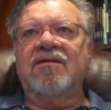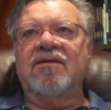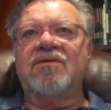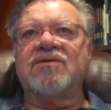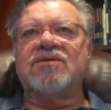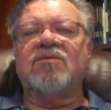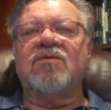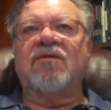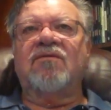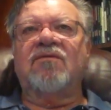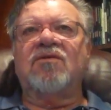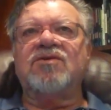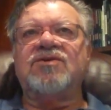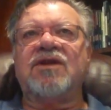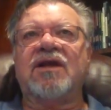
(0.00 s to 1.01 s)
was a
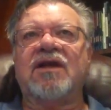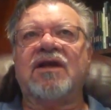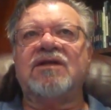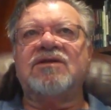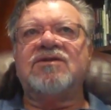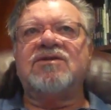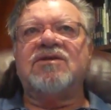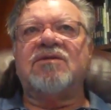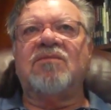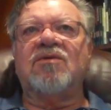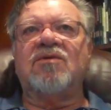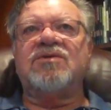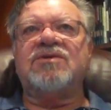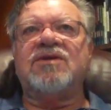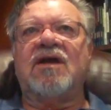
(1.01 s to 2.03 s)
revolution against
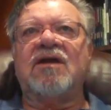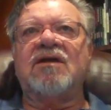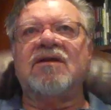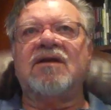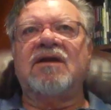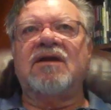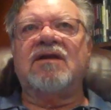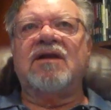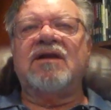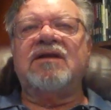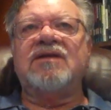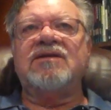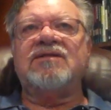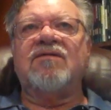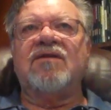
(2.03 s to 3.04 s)
Somoza in
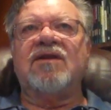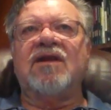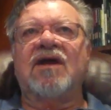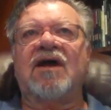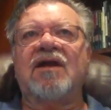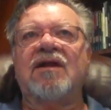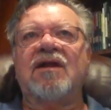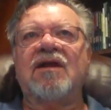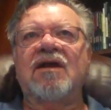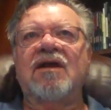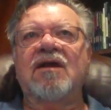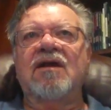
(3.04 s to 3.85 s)
1979,